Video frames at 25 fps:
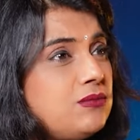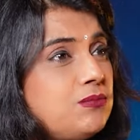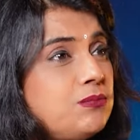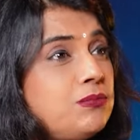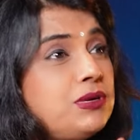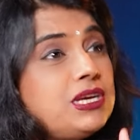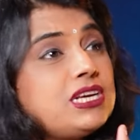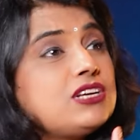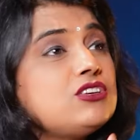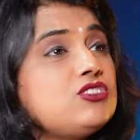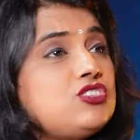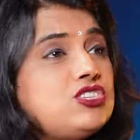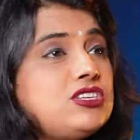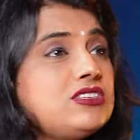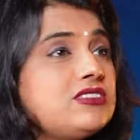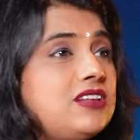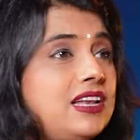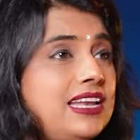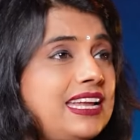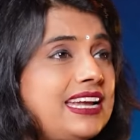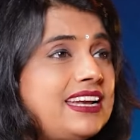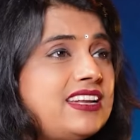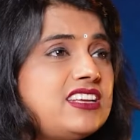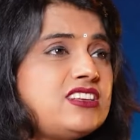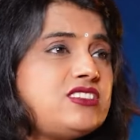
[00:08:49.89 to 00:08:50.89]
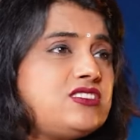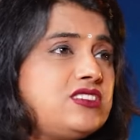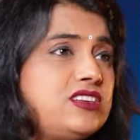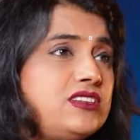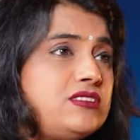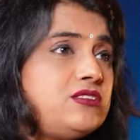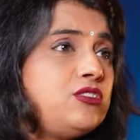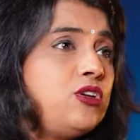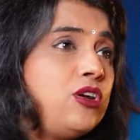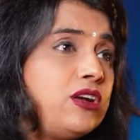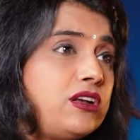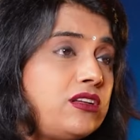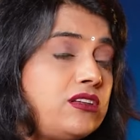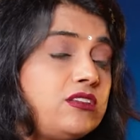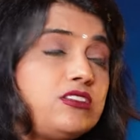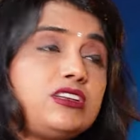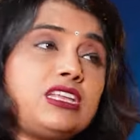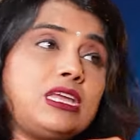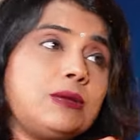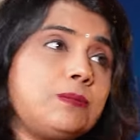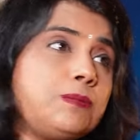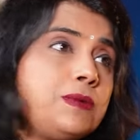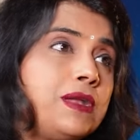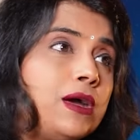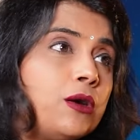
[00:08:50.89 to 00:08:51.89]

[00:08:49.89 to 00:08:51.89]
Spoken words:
because she's a lady, she's not deep